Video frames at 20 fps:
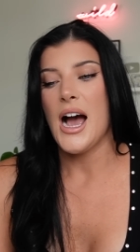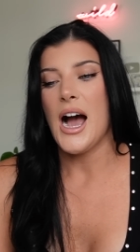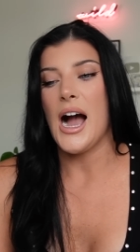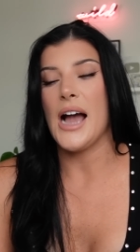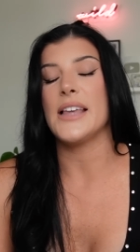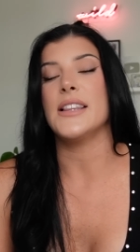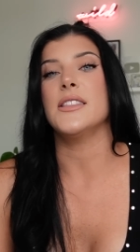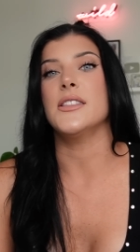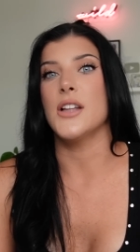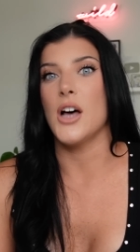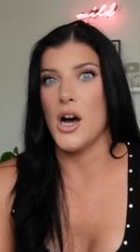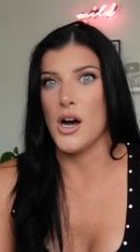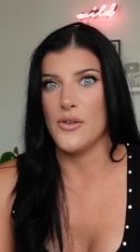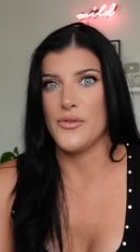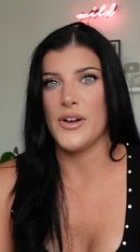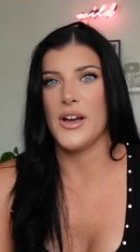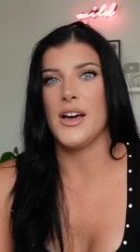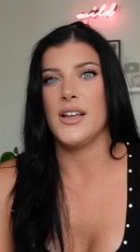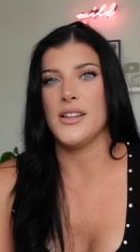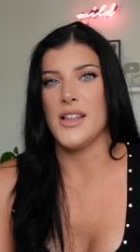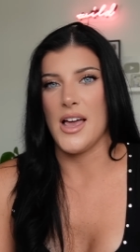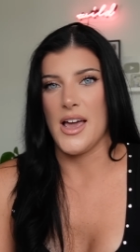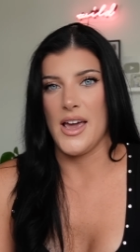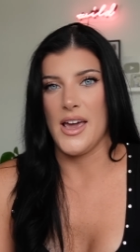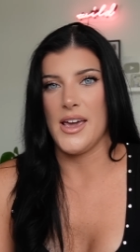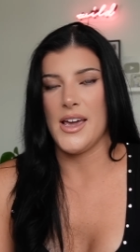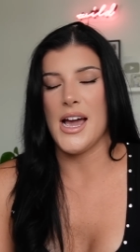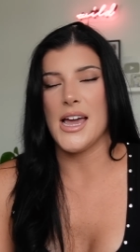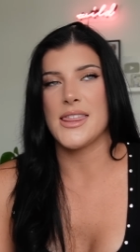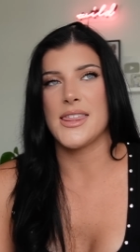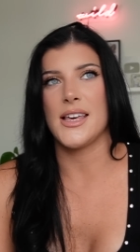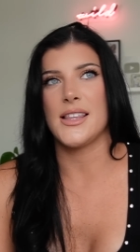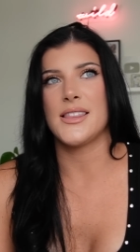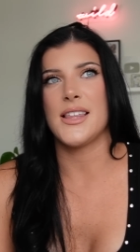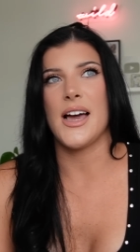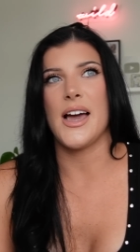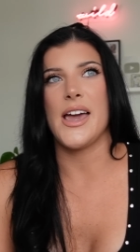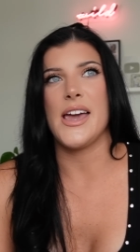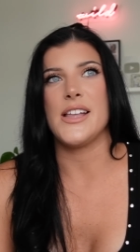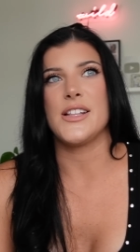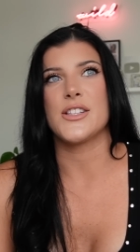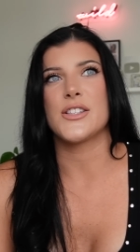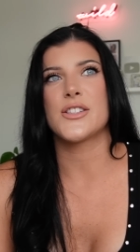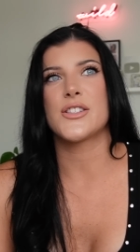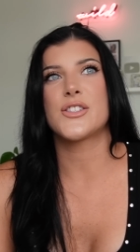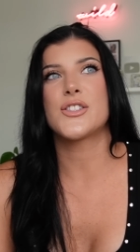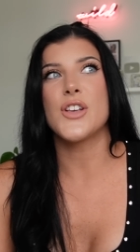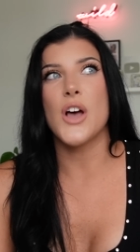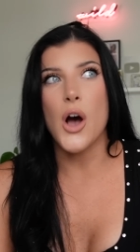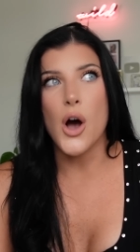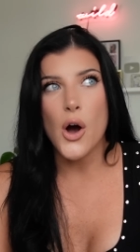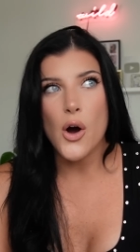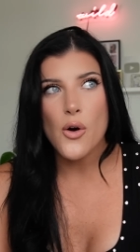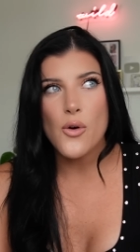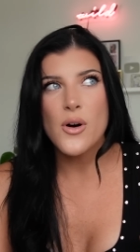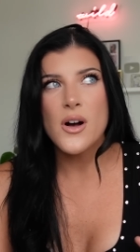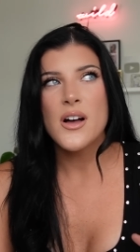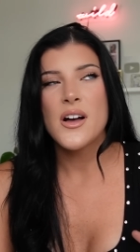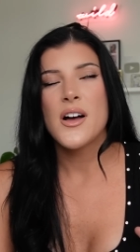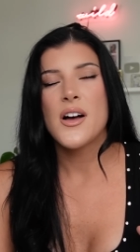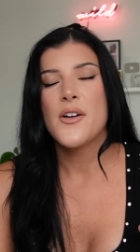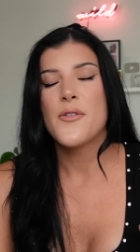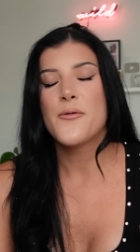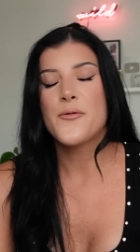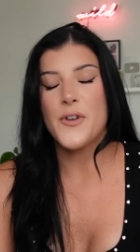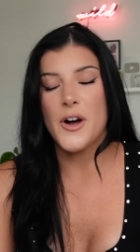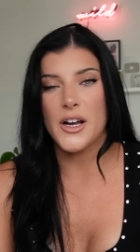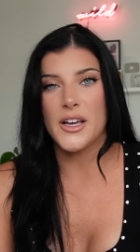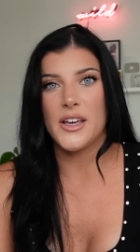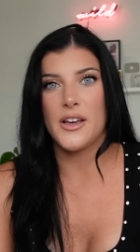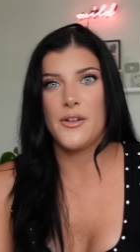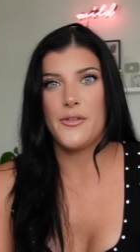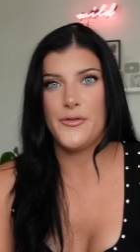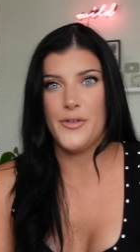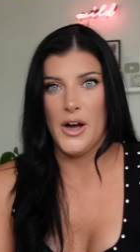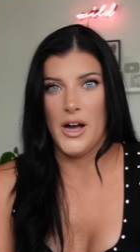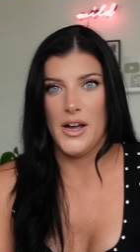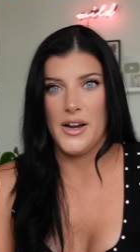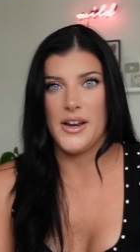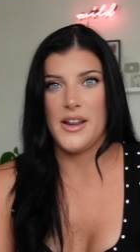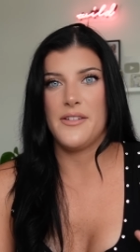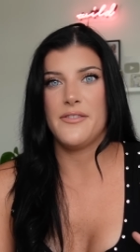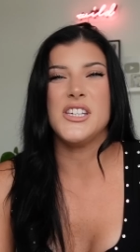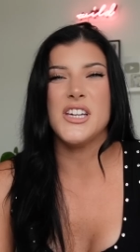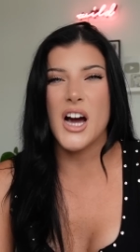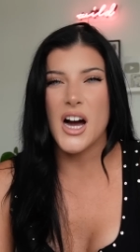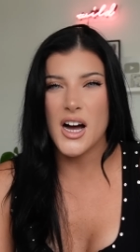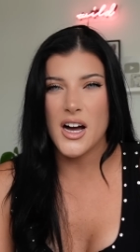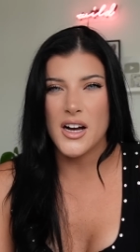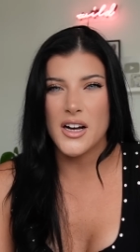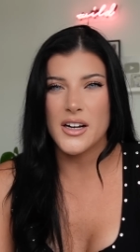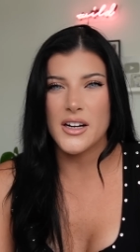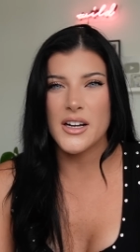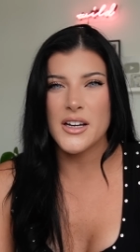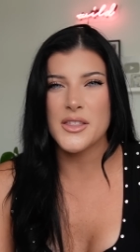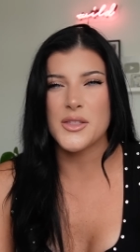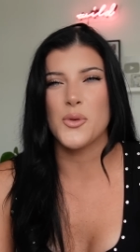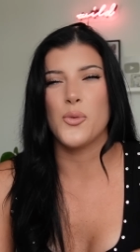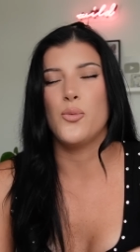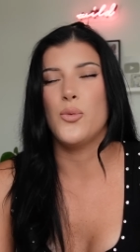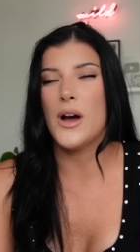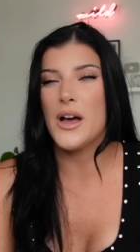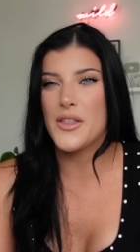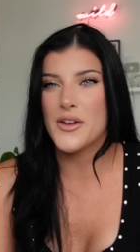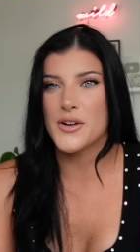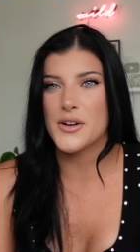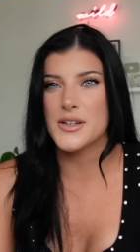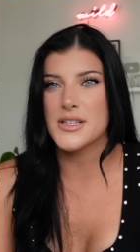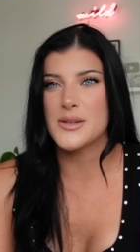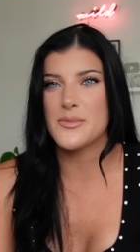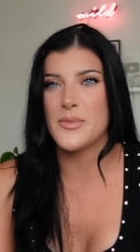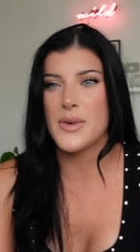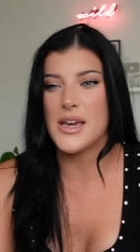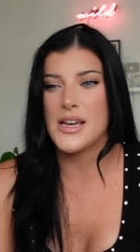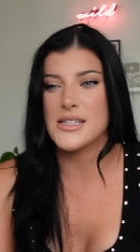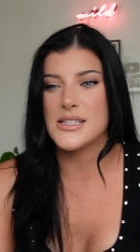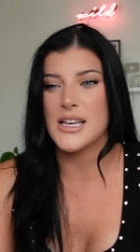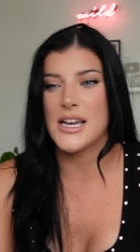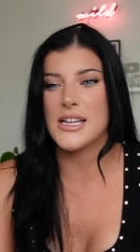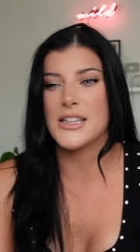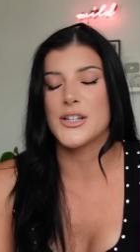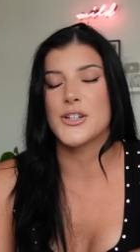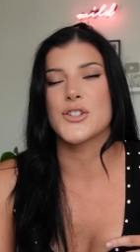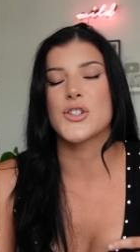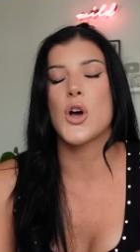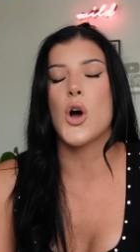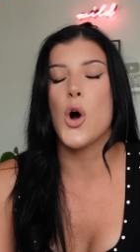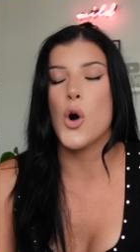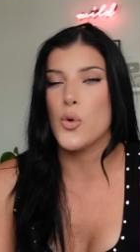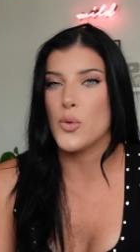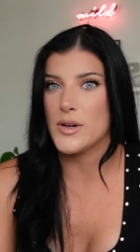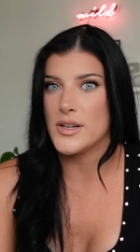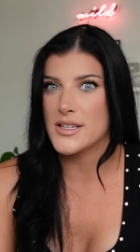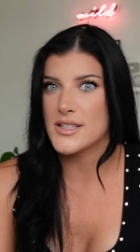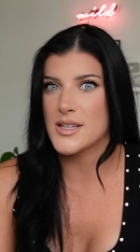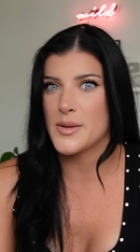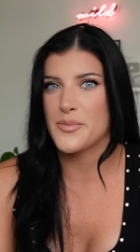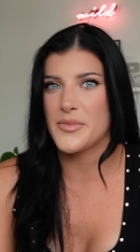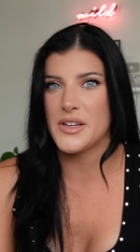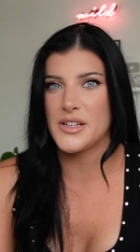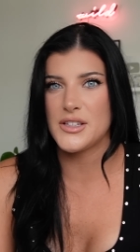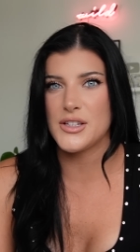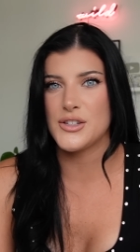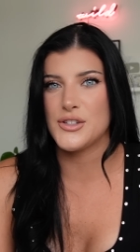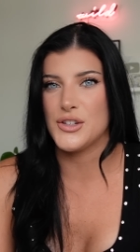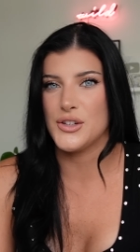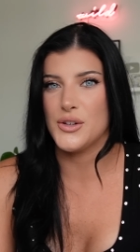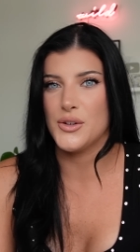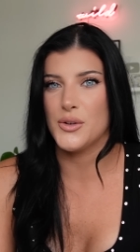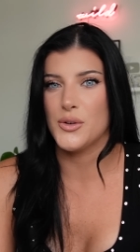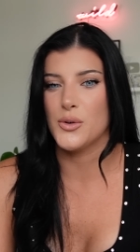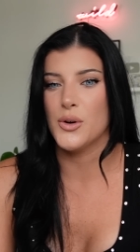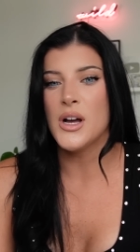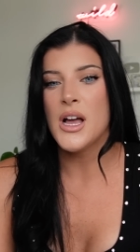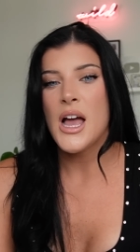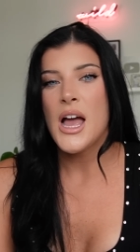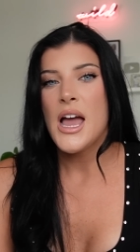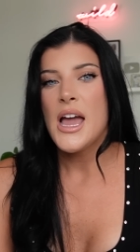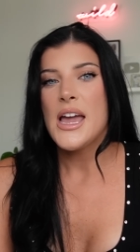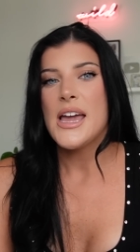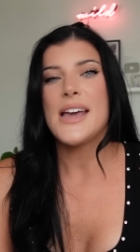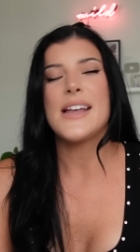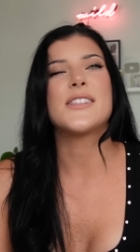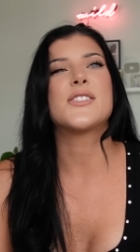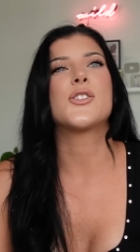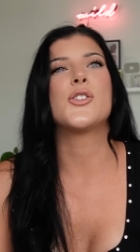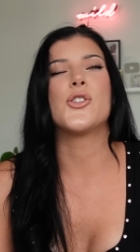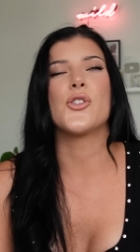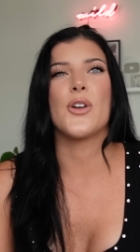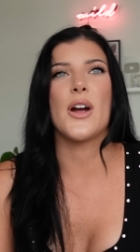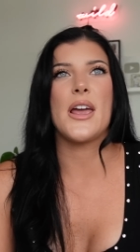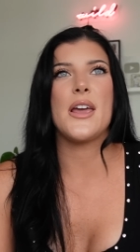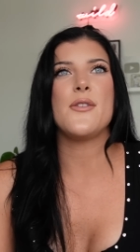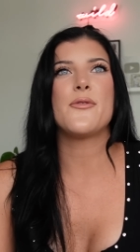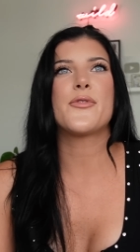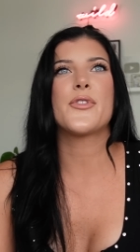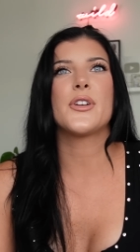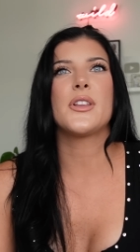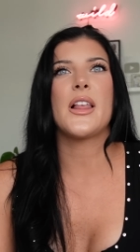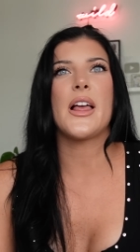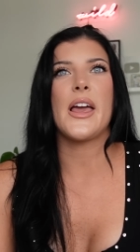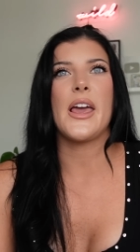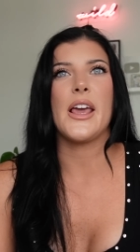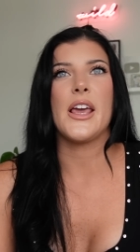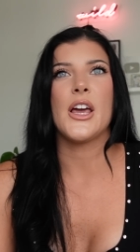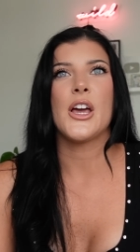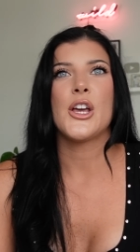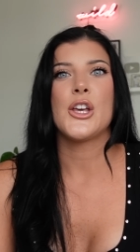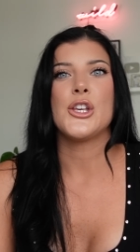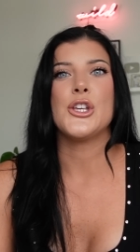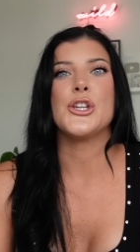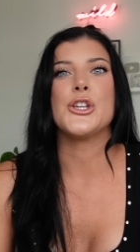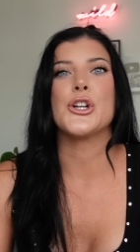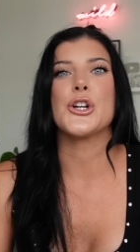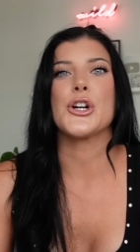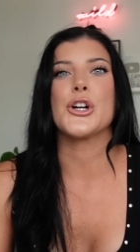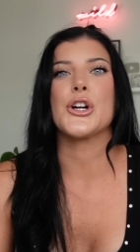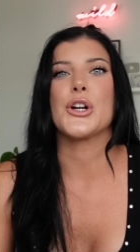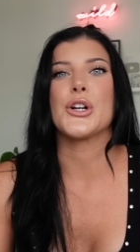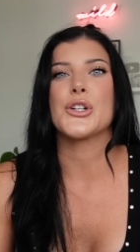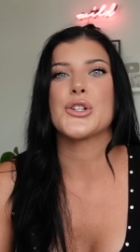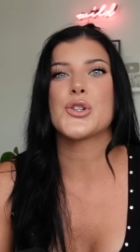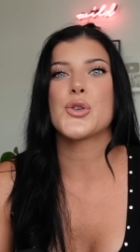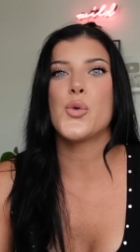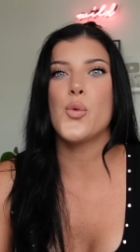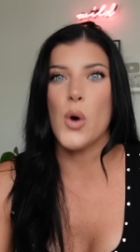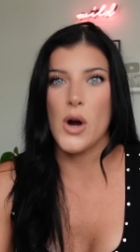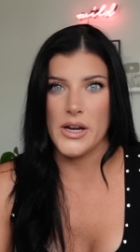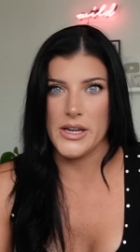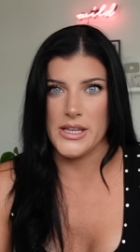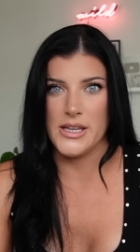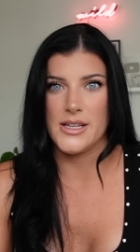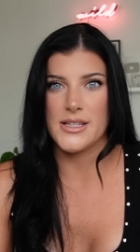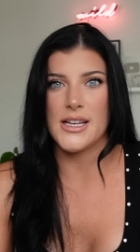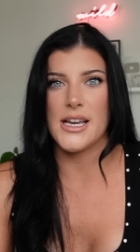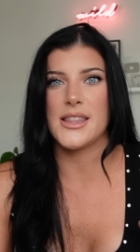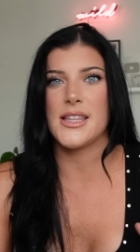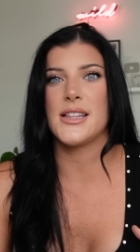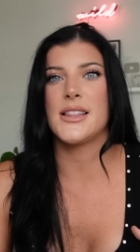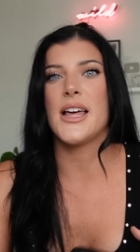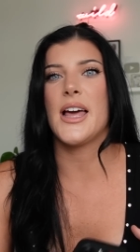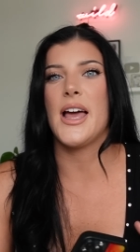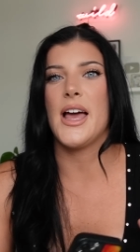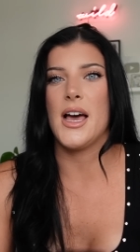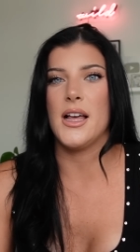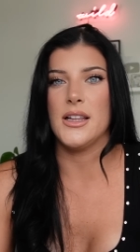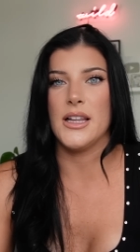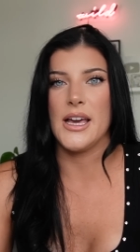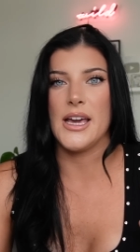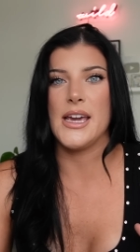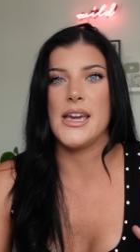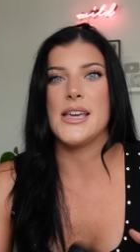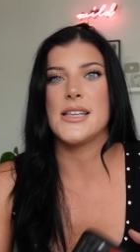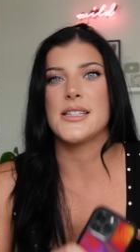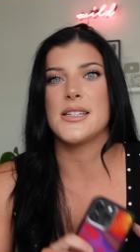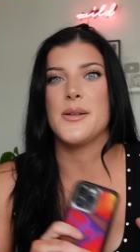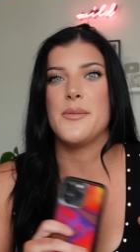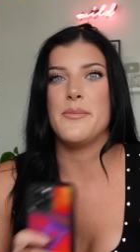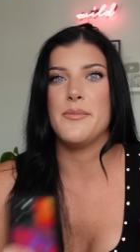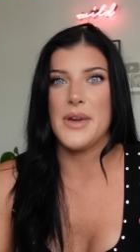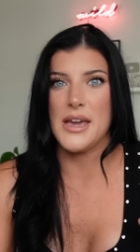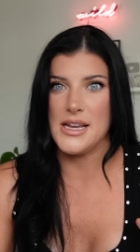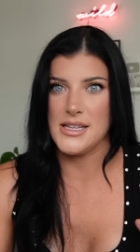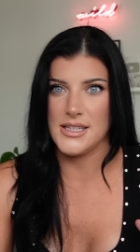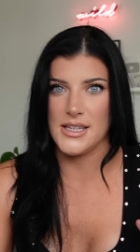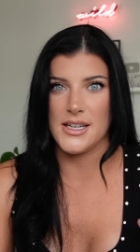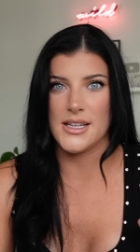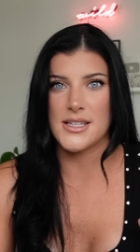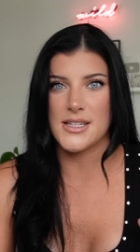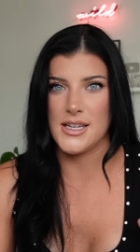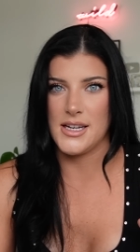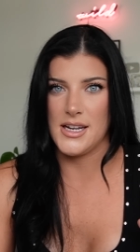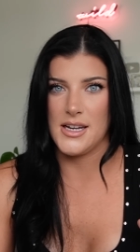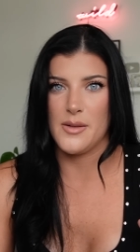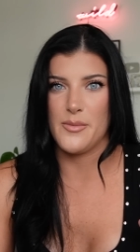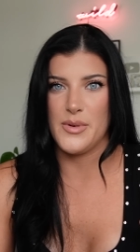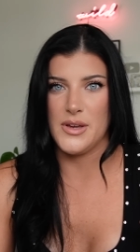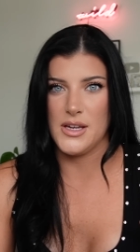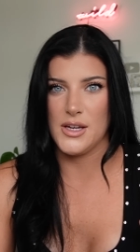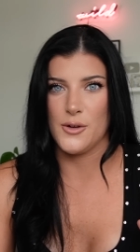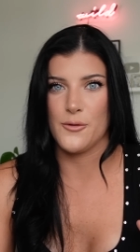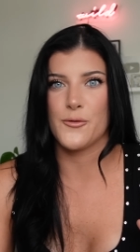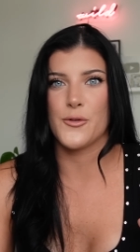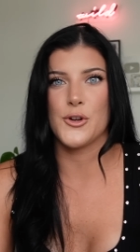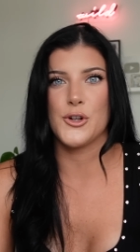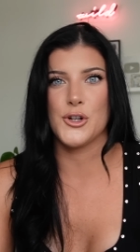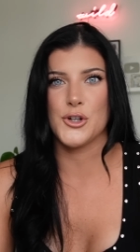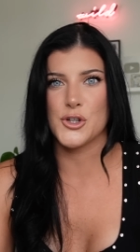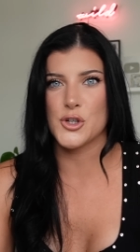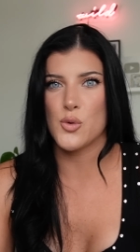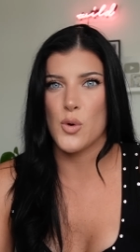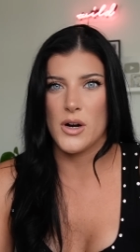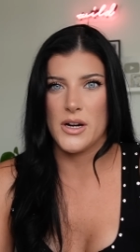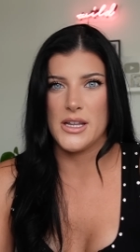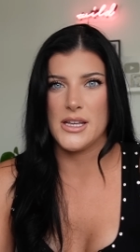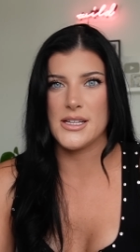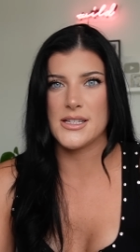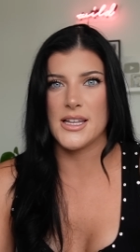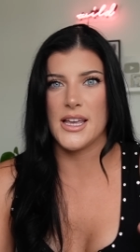I love LA. I think that it's so fucking fun and young. The weather is amazing. There's always something to do. It's great for like your 20s. I think that LA is an amazing city to be in for your 20s.